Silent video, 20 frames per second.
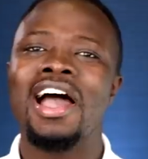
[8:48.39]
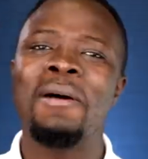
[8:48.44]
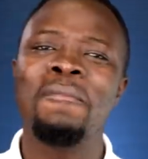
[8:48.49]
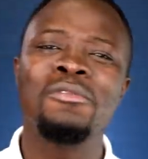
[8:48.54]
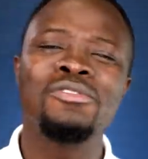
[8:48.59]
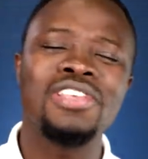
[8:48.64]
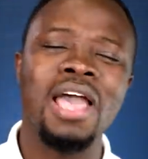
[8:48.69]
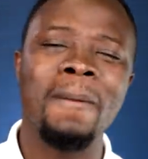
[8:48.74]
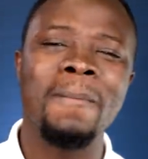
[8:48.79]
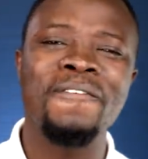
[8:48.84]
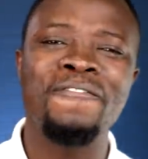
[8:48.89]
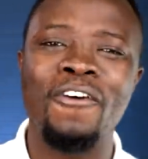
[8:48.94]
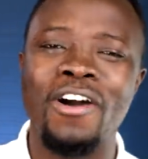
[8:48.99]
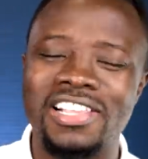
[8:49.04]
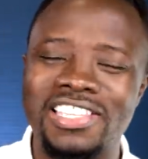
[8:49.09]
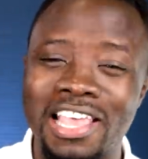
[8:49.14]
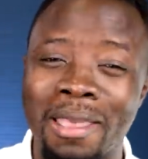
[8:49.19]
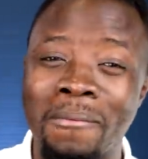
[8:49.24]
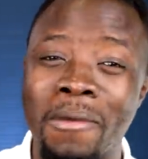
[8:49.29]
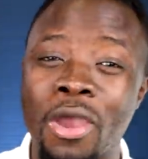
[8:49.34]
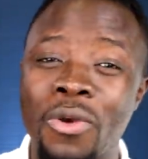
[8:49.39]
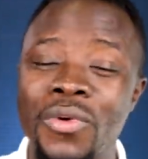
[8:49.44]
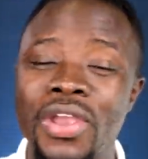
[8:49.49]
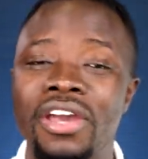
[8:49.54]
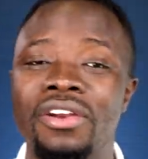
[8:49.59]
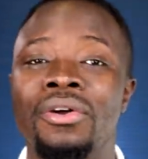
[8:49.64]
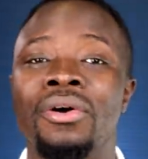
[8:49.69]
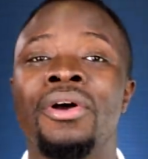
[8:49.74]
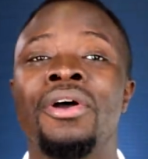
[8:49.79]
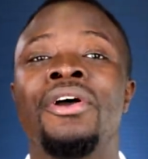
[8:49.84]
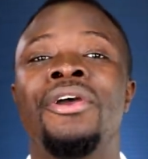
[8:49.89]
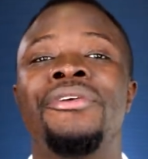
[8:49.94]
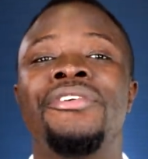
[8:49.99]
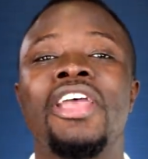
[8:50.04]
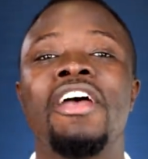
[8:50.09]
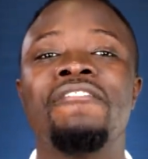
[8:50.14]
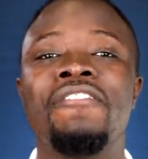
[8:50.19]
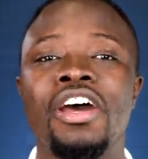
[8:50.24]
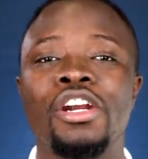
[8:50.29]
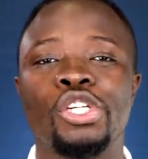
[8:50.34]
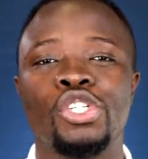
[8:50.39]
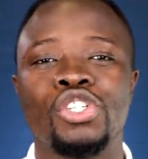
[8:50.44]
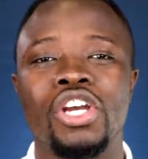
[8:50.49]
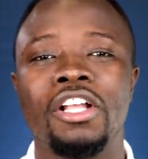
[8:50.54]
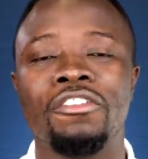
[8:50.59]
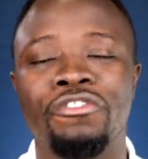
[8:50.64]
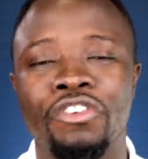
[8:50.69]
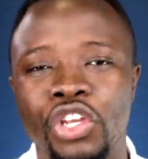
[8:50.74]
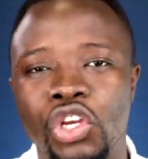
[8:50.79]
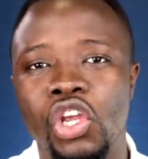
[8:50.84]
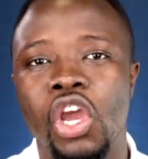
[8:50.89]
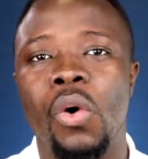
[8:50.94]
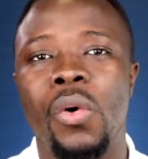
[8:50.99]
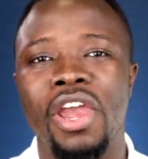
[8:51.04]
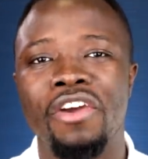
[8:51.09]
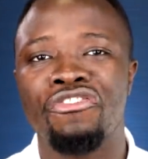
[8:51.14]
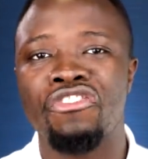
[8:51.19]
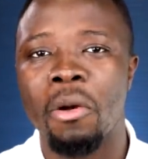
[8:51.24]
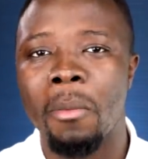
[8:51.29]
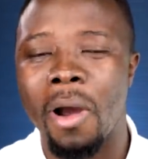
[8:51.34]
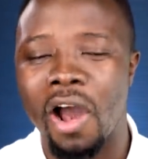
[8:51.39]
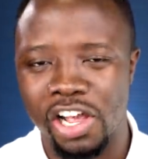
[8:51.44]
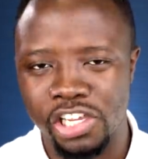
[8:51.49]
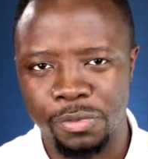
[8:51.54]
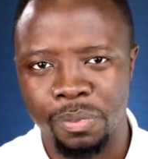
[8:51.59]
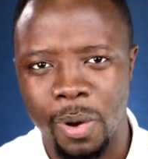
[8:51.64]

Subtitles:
Abusia, before I say, baby, share a very short video away from our